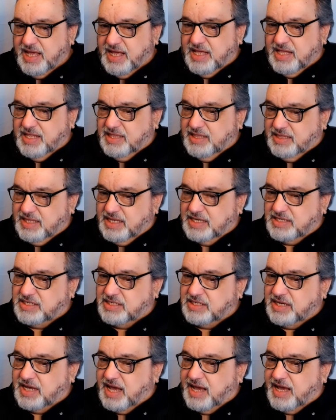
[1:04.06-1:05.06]
This
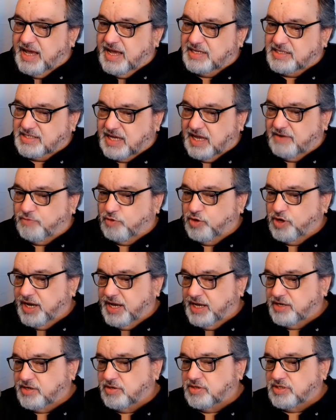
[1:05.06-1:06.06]
as California
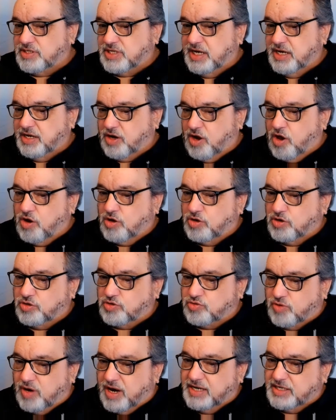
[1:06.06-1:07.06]
enters a long,
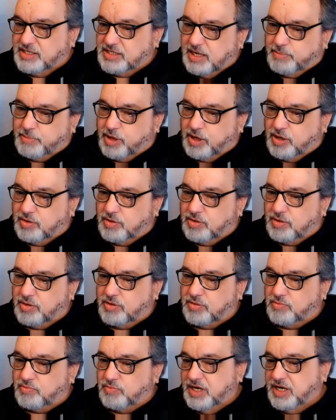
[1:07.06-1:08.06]
dry summer
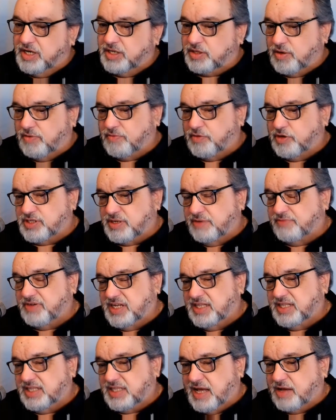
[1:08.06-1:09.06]
with over
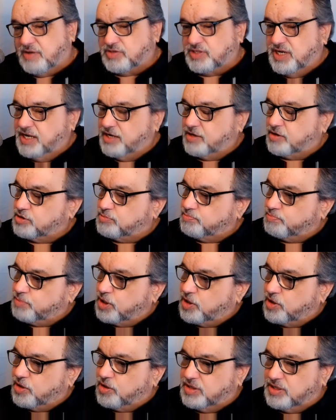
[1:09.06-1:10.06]
17,000 acres
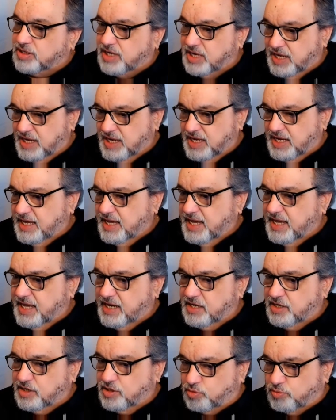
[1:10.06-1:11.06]
burned
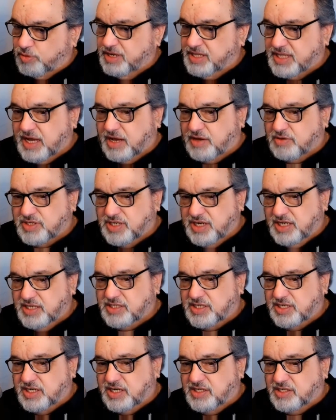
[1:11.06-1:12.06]
in 3,000
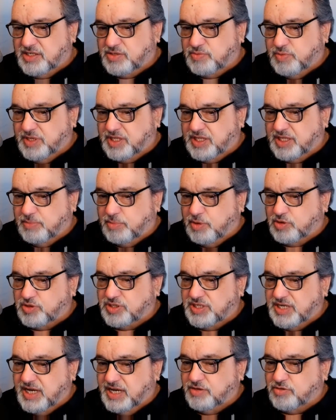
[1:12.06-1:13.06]
incidents, with the most
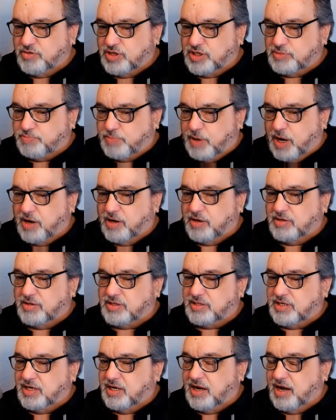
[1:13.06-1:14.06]
dangerous
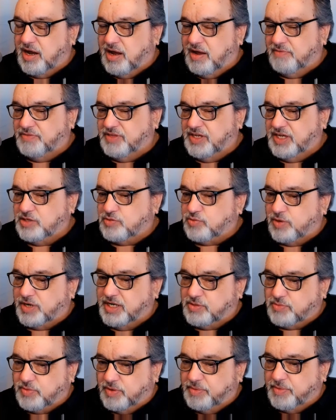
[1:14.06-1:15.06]
part of the
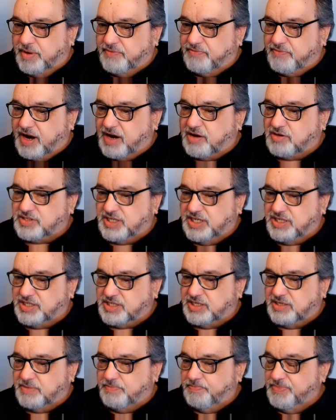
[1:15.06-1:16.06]
2021 fire
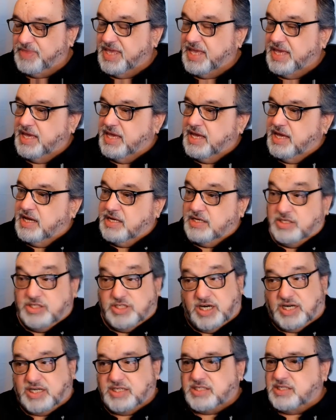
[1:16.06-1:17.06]
season
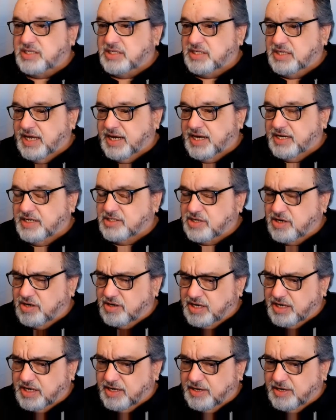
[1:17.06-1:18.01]
just getting started.